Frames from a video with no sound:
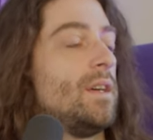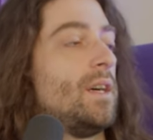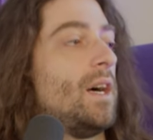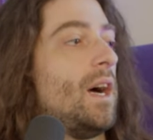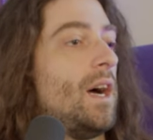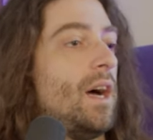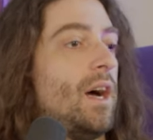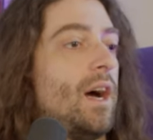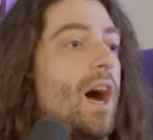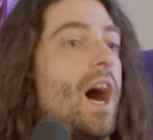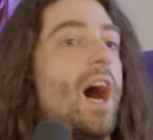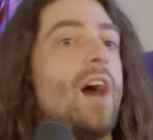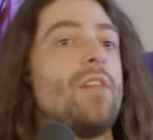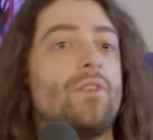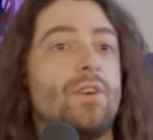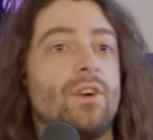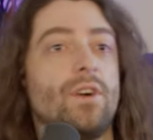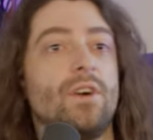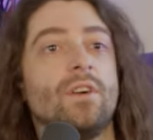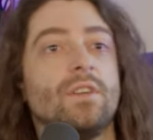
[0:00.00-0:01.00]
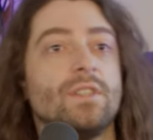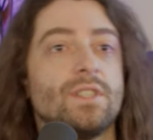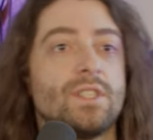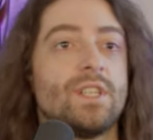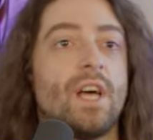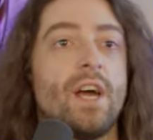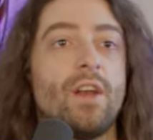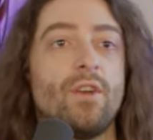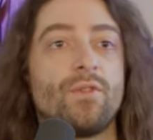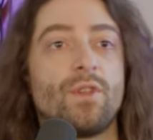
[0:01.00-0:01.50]
uh, other
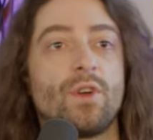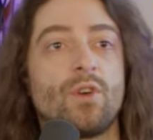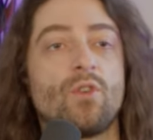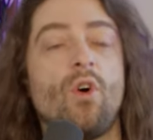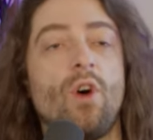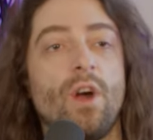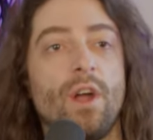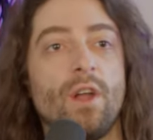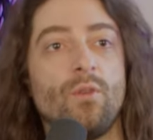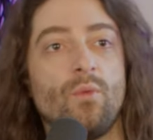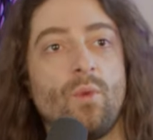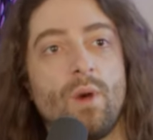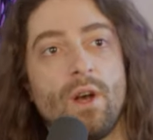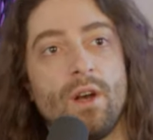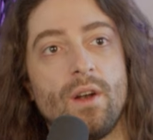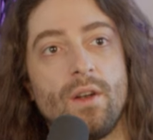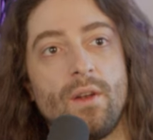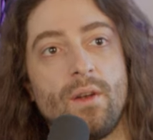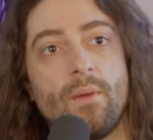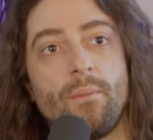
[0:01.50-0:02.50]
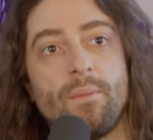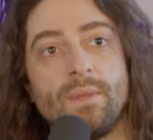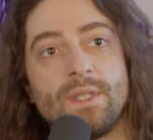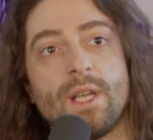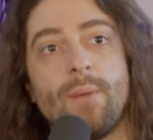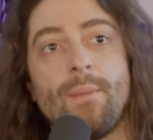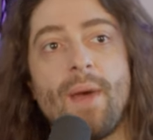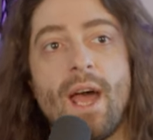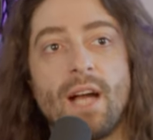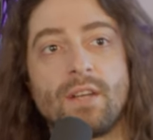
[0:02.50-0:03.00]
side of the coin, where
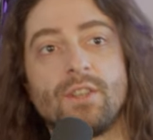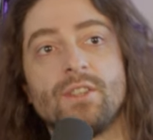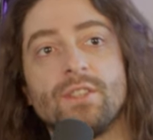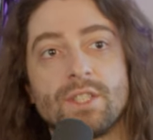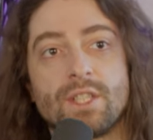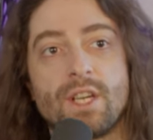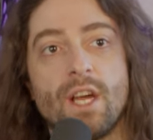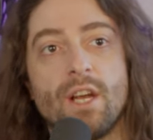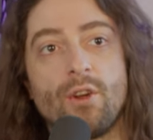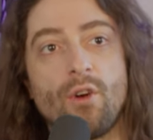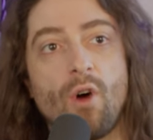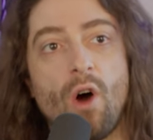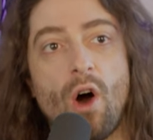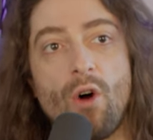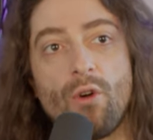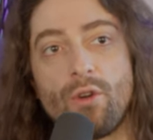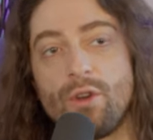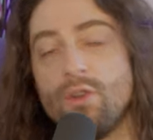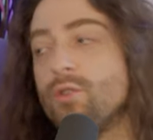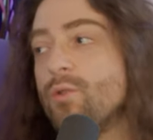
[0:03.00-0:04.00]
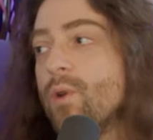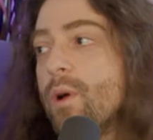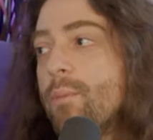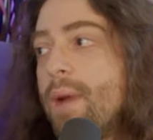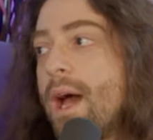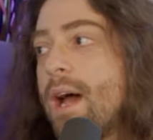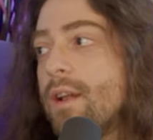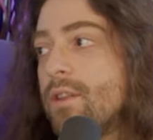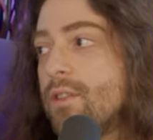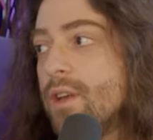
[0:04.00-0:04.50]
some actors can go out and do a
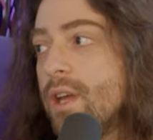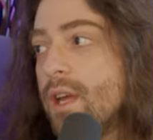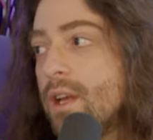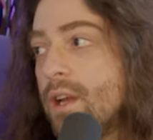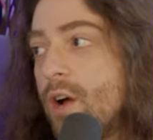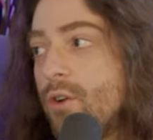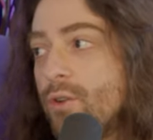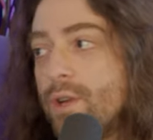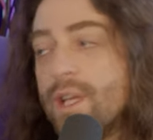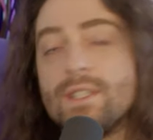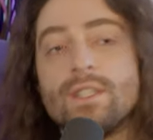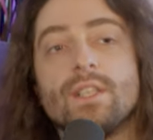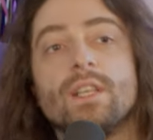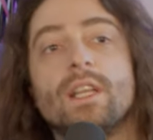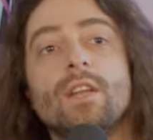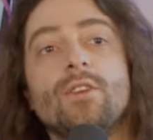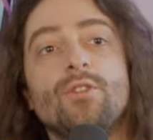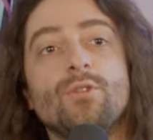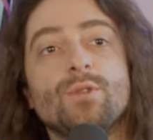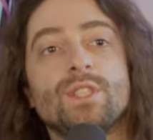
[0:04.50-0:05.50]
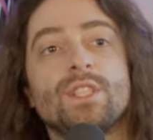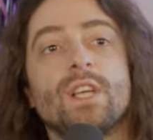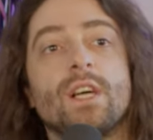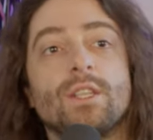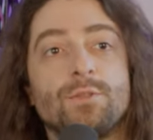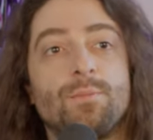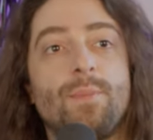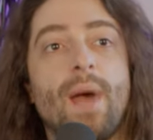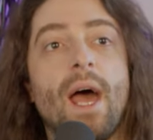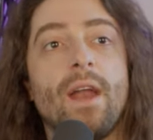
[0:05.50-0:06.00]
bad thing, now doesn't lead to
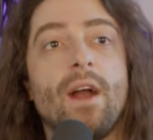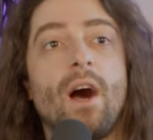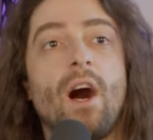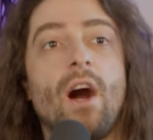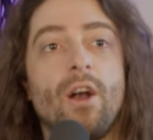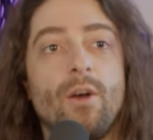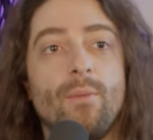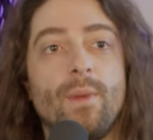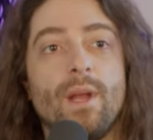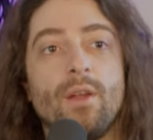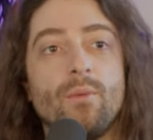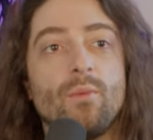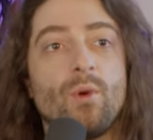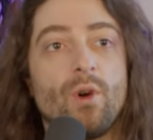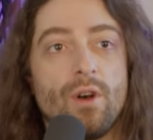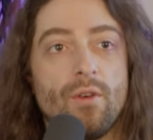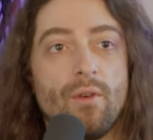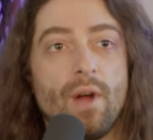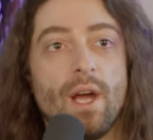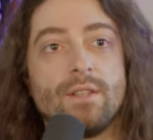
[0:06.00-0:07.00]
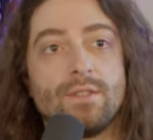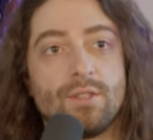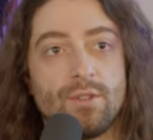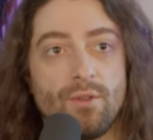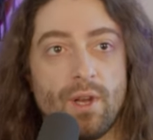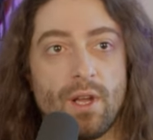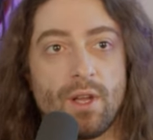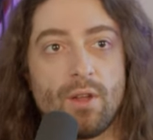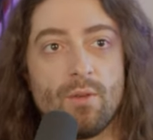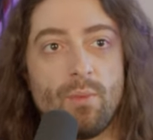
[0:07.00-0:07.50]
such bad a harm anymore, right? So,
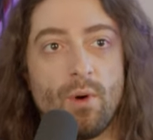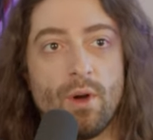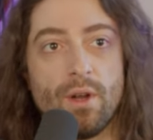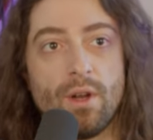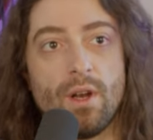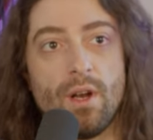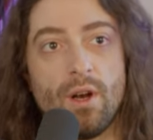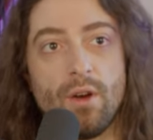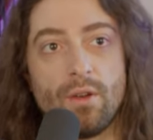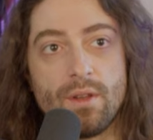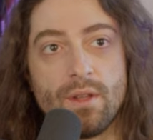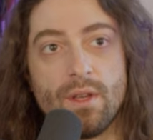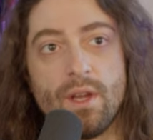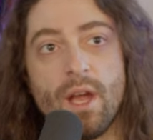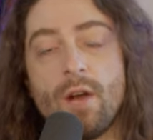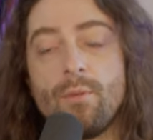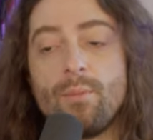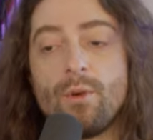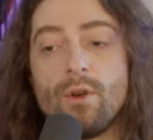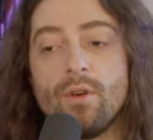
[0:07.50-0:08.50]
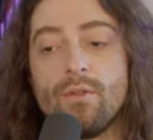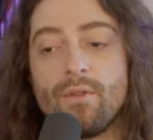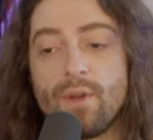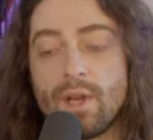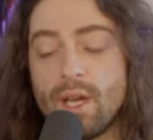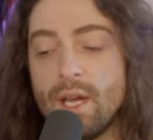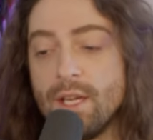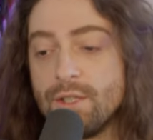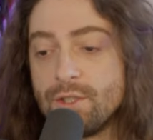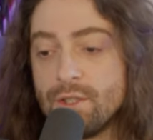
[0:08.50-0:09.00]
like you pointed out, uh, air
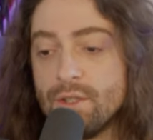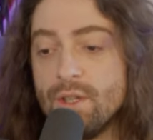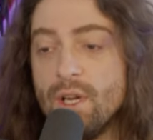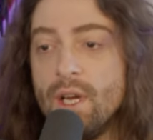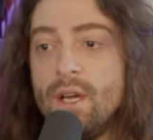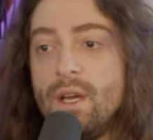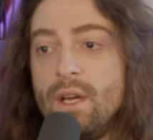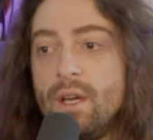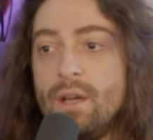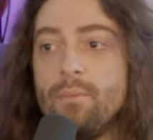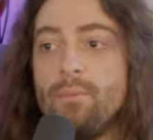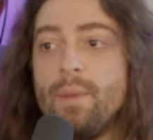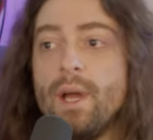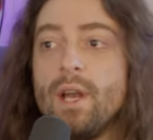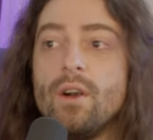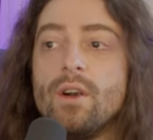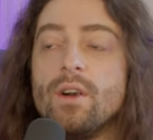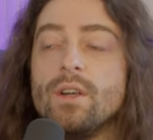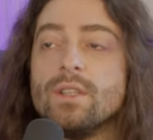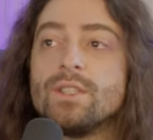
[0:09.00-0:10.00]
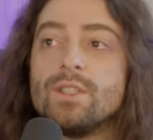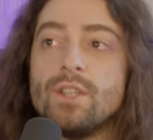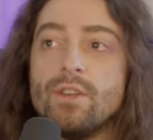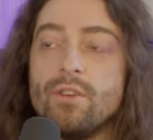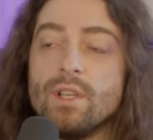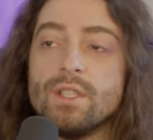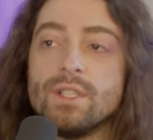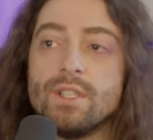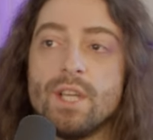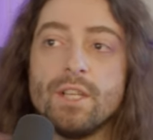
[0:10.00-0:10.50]
purification, better
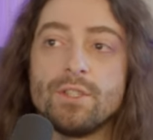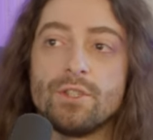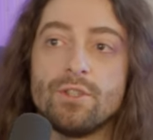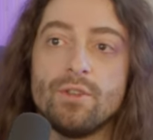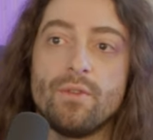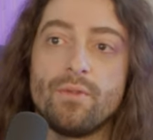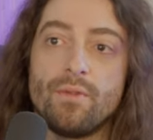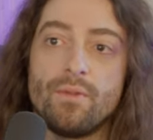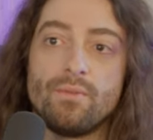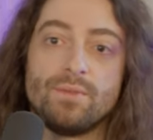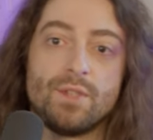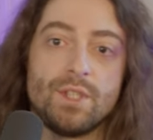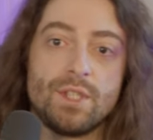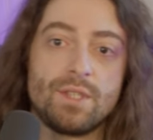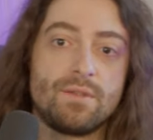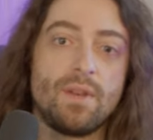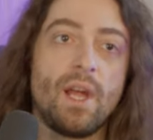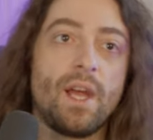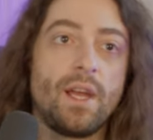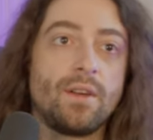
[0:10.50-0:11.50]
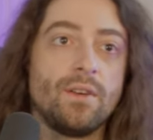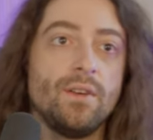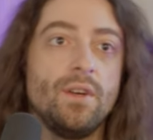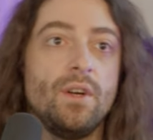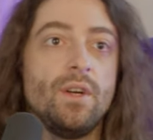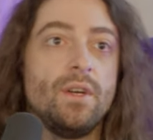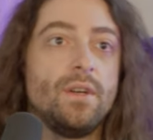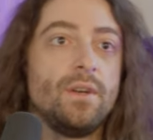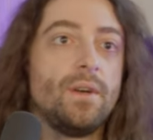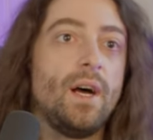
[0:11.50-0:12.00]
sterilization of just like
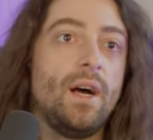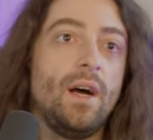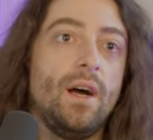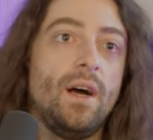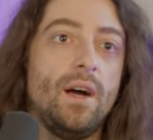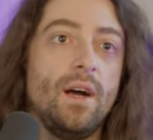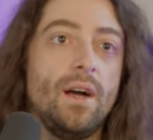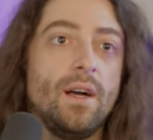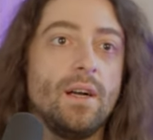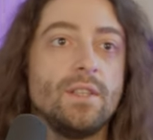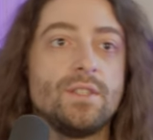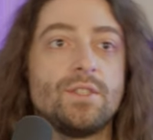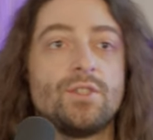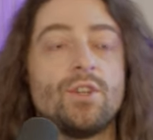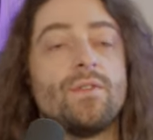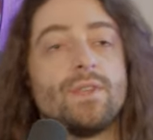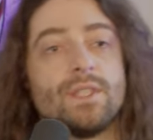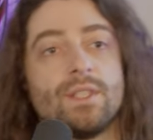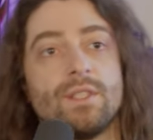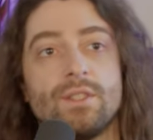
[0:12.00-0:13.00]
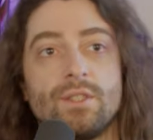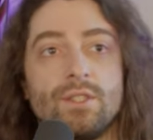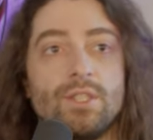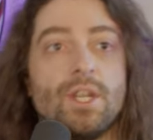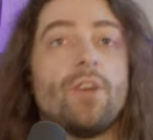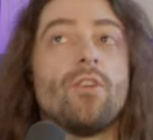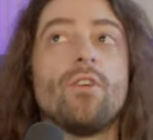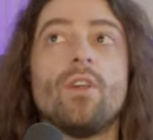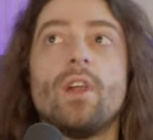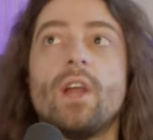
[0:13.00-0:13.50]
uh, surfaces,
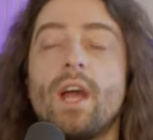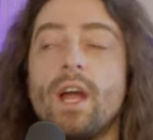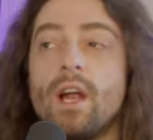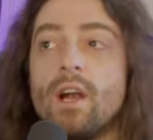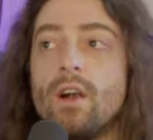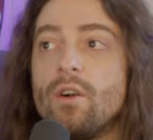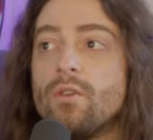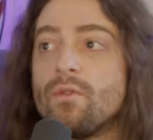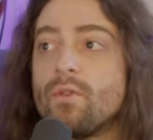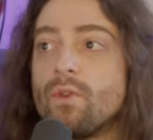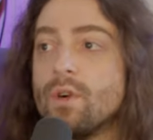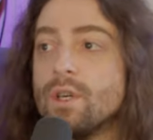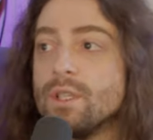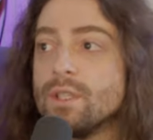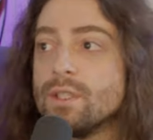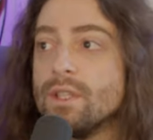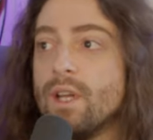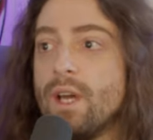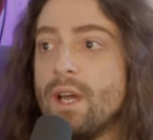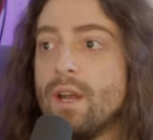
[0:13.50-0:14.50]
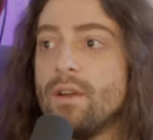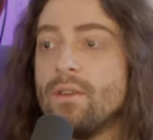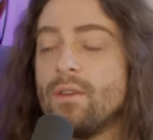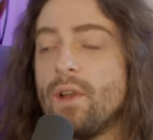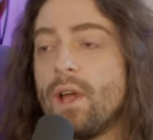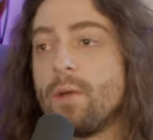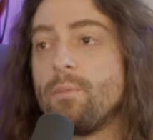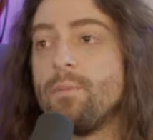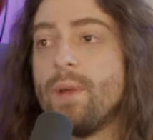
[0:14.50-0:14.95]
general air, of course, then like